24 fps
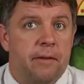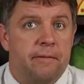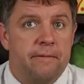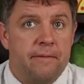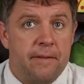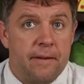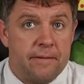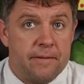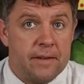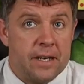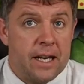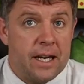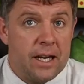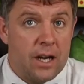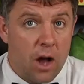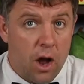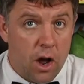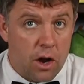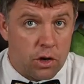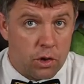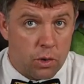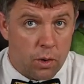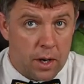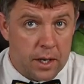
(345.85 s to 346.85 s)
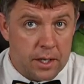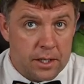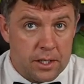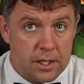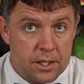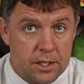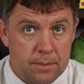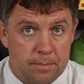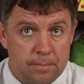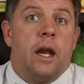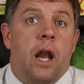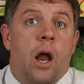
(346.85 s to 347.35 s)
the fifteen
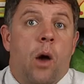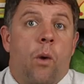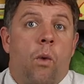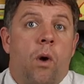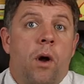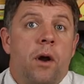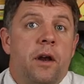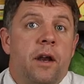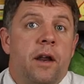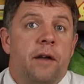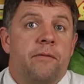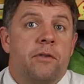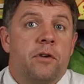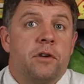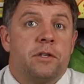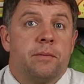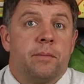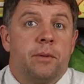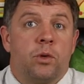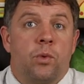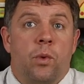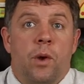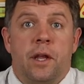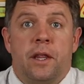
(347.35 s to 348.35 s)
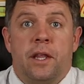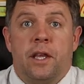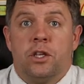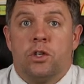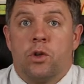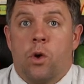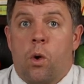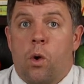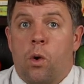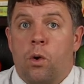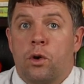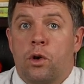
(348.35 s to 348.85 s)
hundreds. Now, one difference between
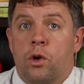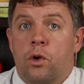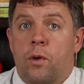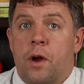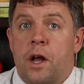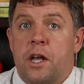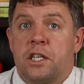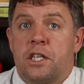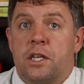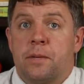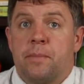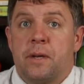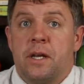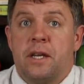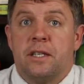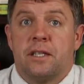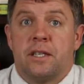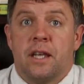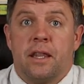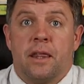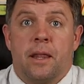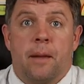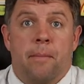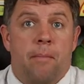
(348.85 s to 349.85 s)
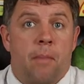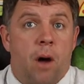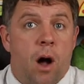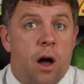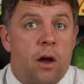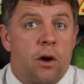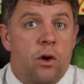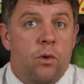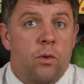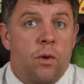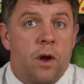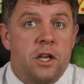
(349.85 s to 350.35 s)
these older recipes and the
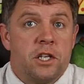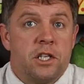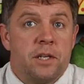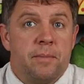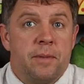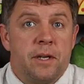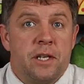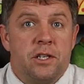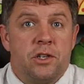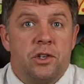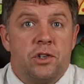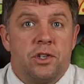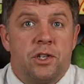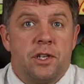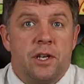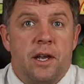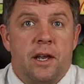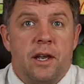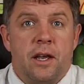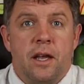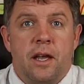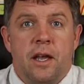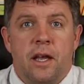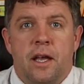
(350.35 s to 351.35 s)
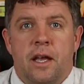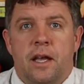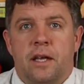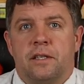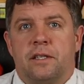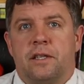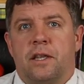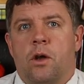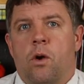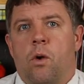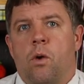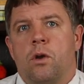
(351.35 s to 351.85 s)
modern recipes you see
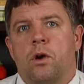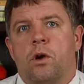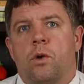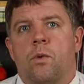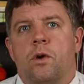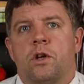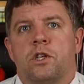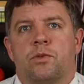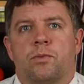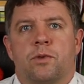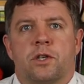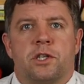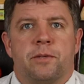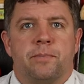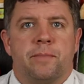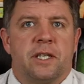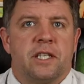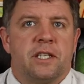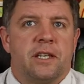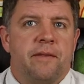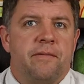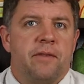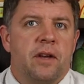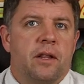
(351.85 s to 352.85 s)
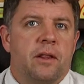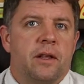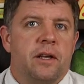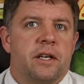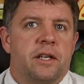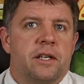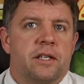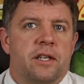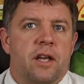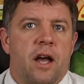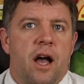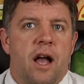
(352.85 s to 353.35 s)
is the older ones were specifically
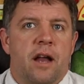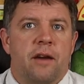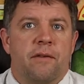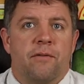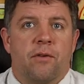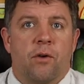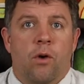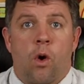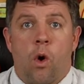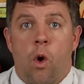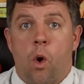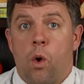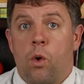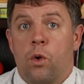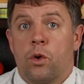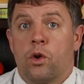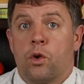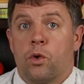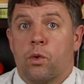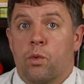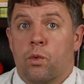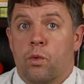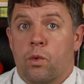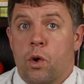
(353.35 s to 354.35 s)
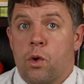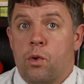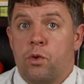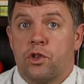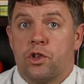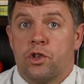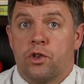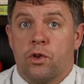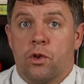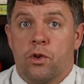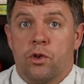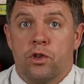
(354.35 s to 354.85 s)
designed for older
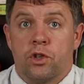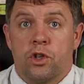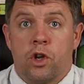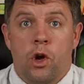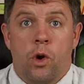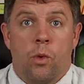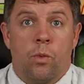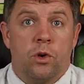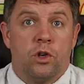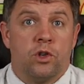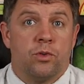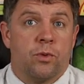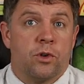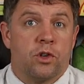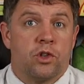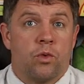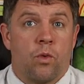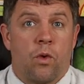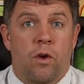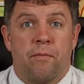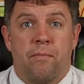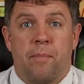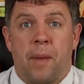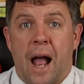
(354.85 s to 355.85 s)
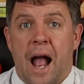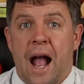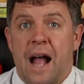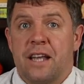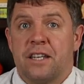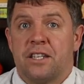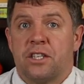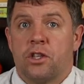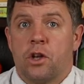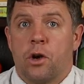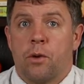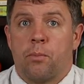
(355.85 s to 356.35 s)
roosters, which were sort of
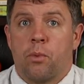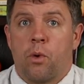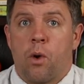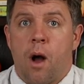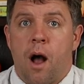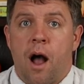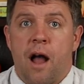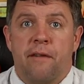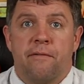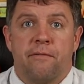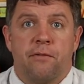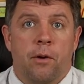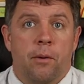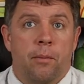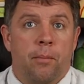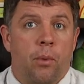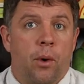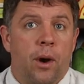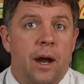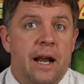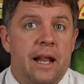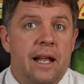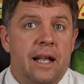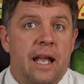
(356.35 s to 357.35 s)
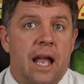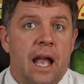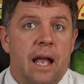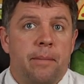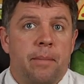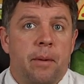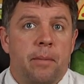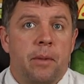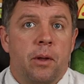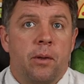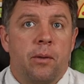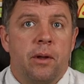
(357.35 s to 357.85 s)
past their prime for breeding
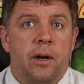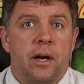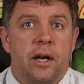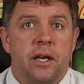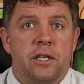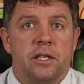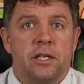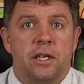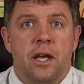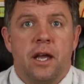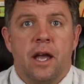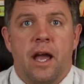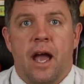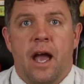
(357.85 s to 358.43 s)
capabilities,